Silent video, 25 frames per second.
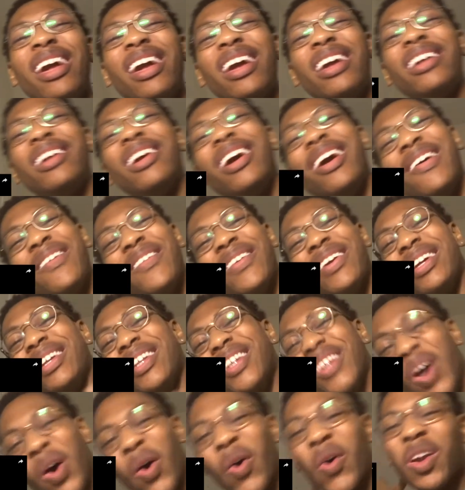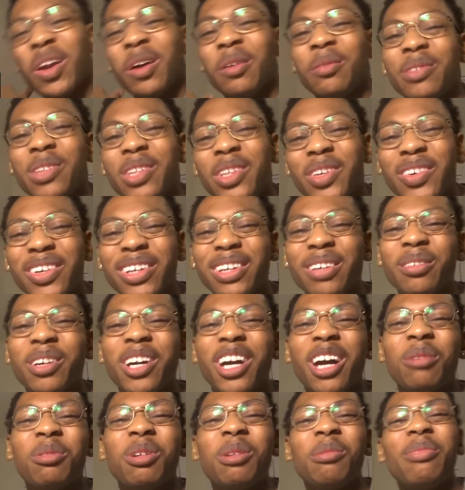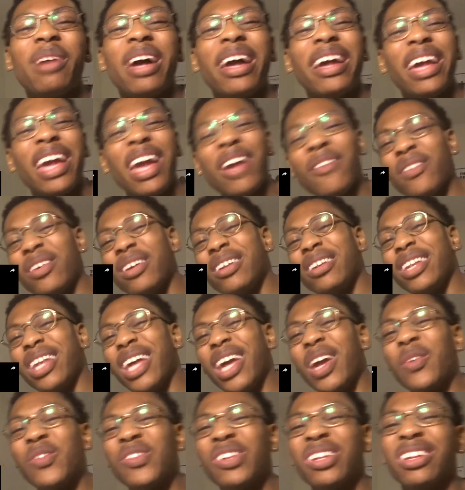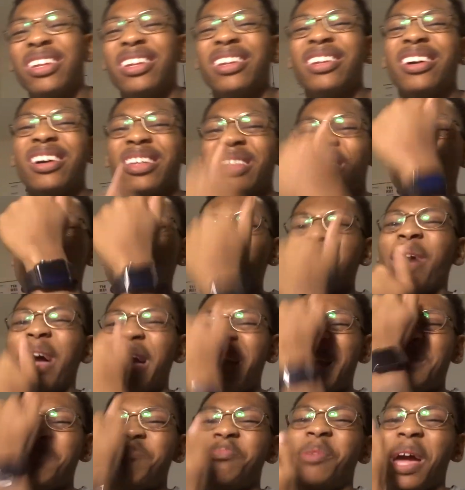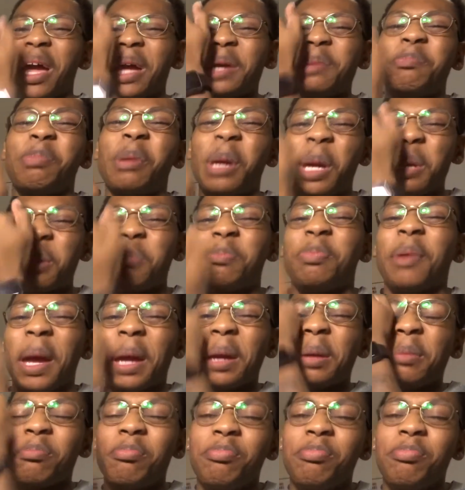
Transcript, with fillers: You all already know what I'm doing. I'm coming back every day with another bang, bang, bang, bang,